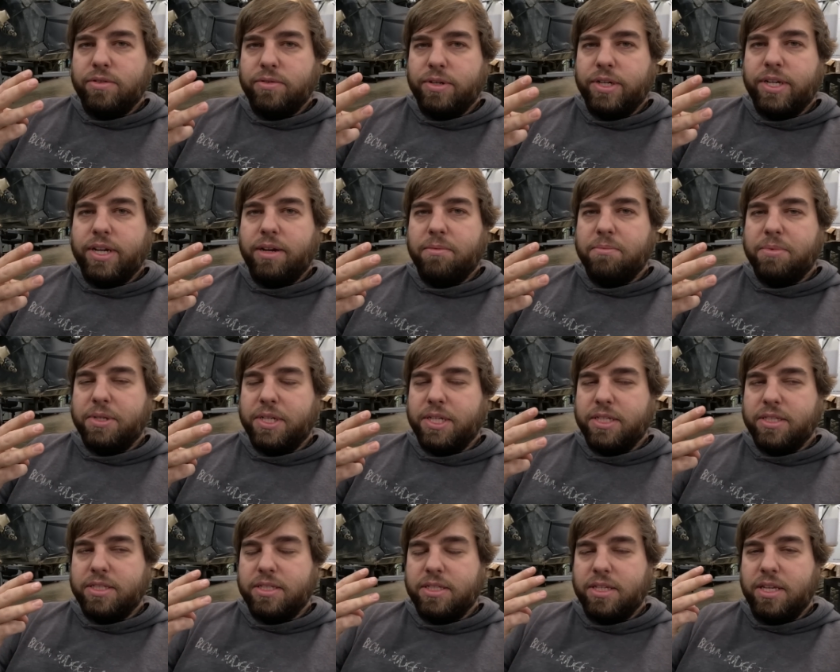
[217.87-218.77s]
three
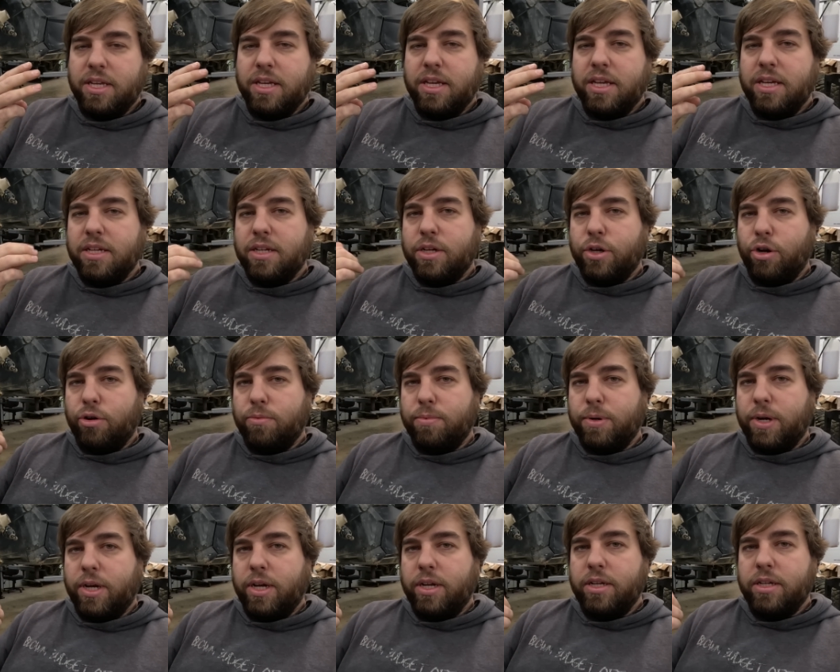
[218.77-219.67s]
companies
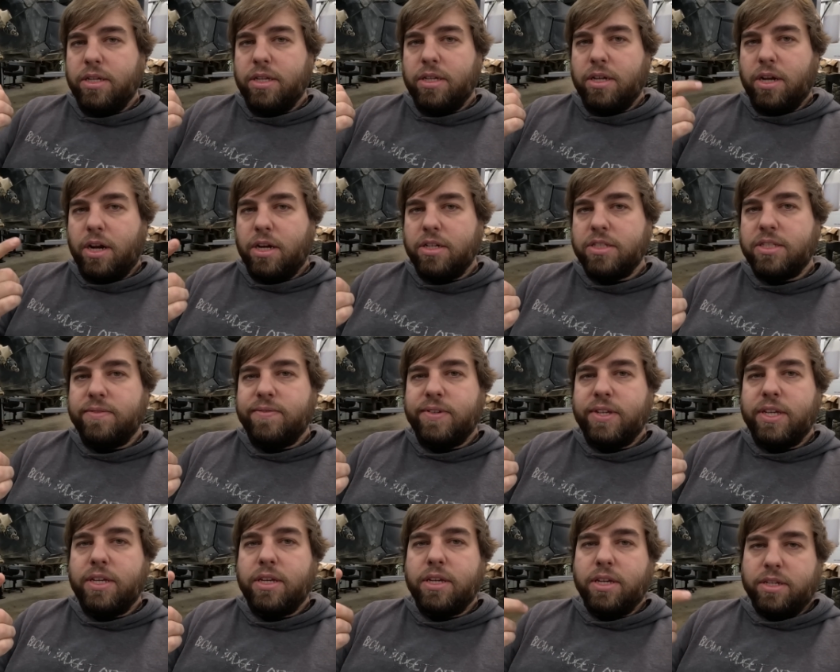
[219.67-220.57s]
Cobra,
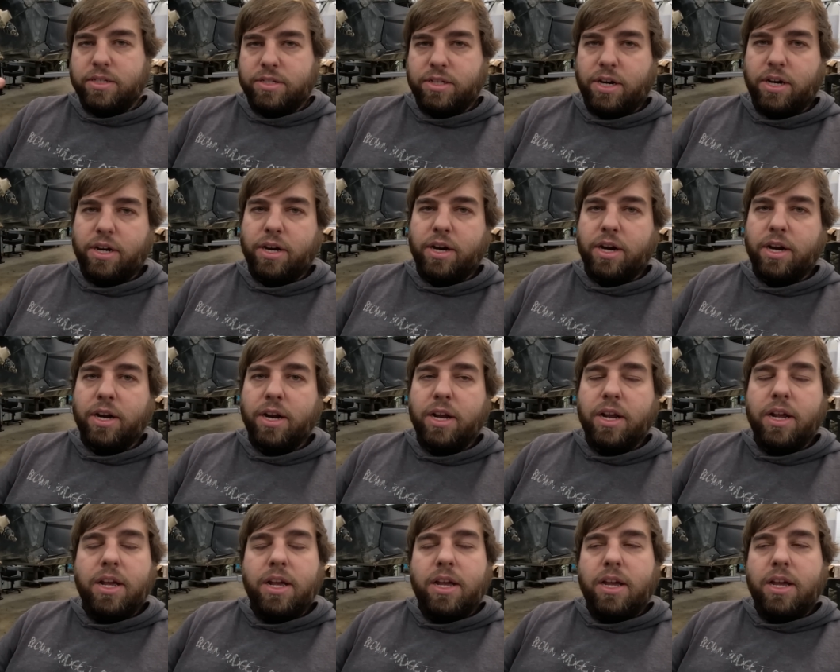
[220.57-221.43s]
RCV, and Turner.